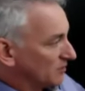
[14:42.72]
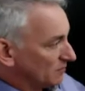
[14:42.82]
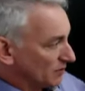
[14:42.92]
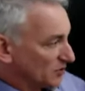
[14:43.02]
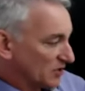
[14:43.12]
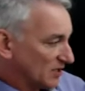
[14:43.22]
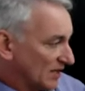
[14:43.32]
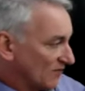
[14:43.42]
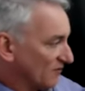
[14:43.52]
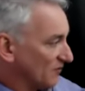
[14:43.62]
but you can
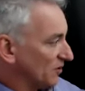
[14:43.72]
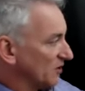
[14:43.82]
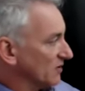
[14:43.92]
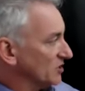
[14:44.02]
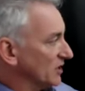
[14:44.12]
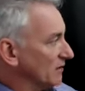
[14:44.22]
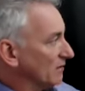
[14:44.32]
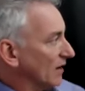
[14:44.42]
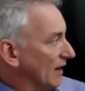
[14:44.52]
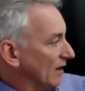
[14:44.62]
never fully reach it. All
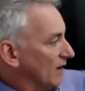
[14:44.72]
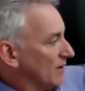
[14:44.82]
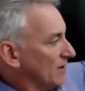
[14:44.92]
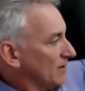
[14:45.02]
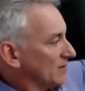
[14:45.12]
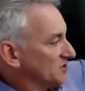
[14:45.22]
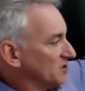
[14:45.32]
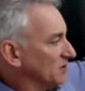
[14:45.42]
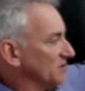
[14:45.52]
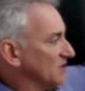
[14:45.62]
right, let's go a
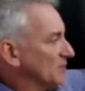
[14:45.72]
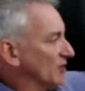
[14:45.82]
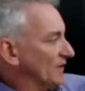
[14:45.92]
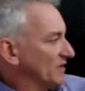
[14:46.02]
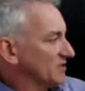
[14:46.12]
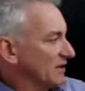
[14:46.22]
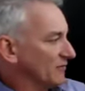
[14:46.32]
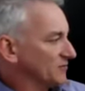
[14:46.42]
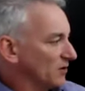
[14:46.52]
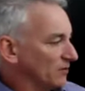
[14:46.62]
little deeper on this stuff.
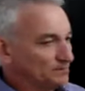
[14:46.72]
So